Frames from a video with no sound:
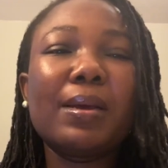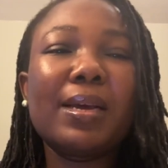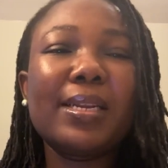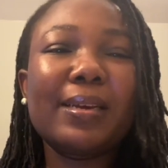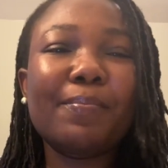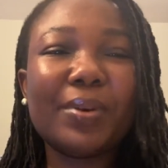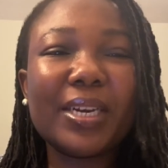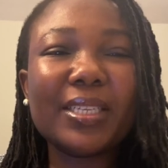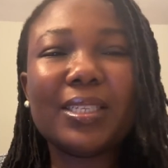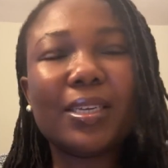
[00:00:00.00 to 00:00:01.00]
The
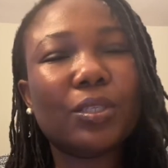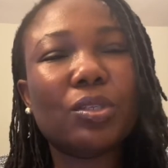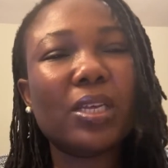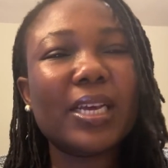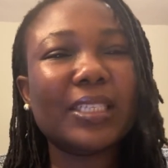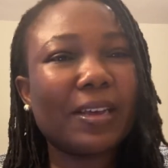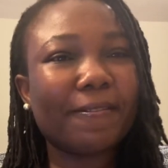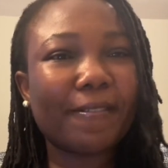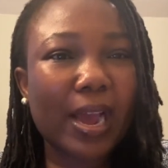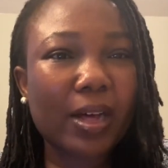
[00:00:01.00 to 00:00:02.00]
best is to get a
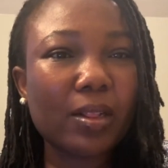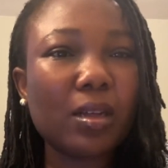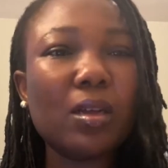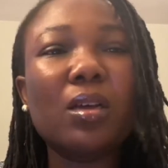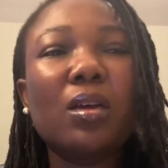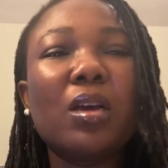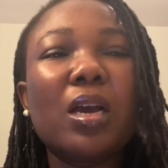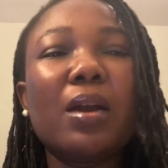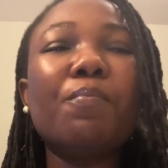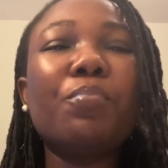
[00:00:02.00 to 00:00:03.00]
file
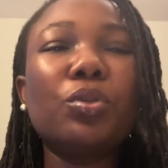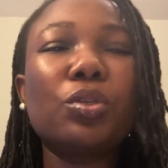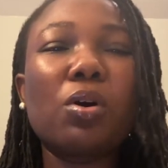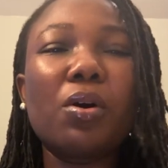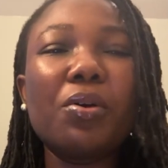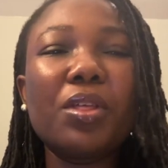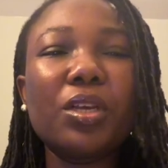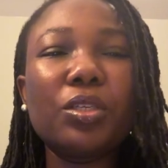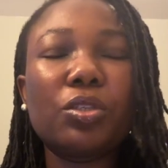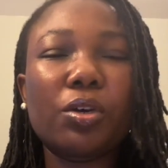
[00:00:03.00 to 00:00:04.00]
and put all
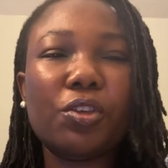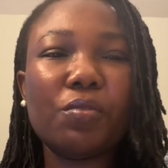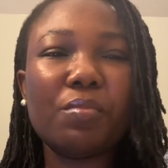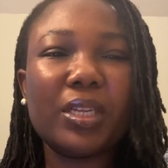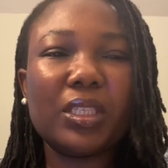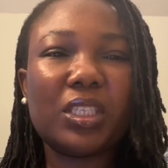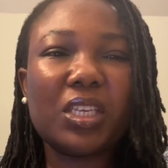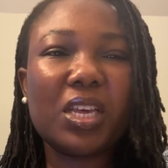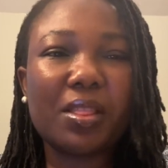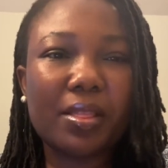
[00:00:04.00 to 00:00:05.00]
these documents
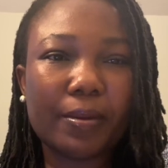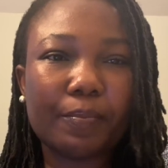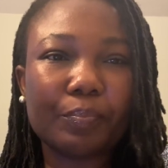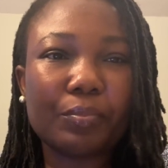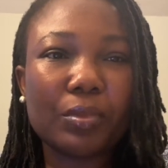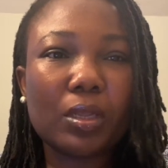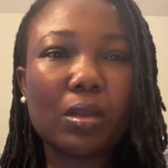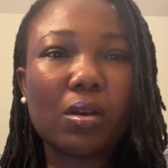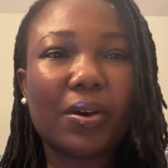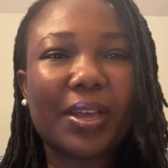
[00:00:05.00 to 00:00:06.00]
in them,
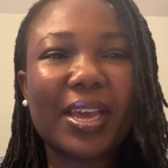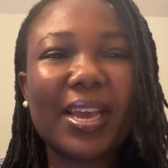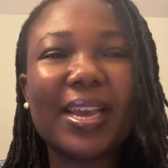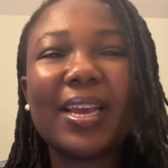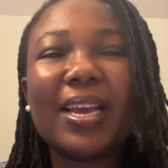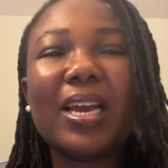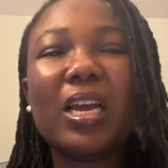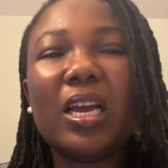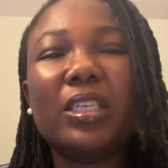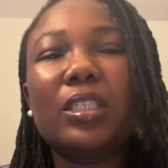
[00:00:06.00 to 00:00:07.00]
okay?
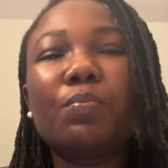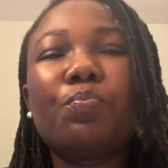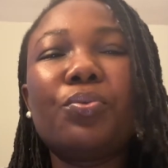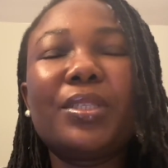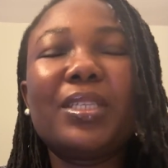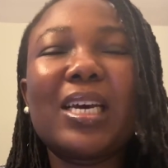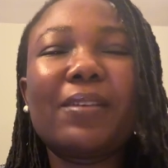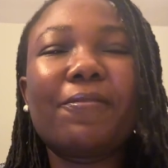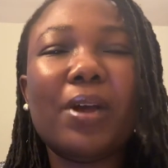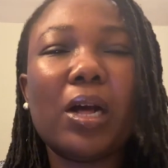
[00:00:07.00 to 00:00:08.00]
And put
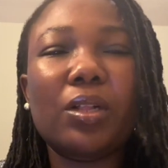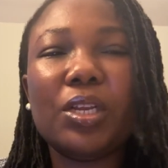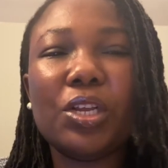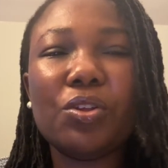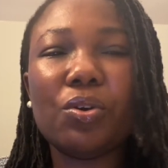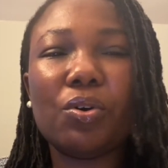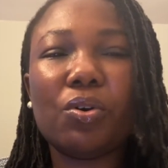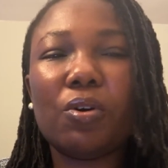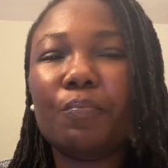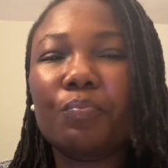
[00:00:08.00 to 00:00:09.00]
that file in
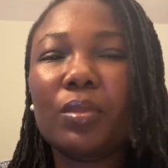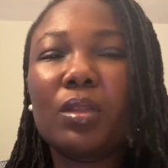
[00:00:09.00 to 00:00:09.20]
your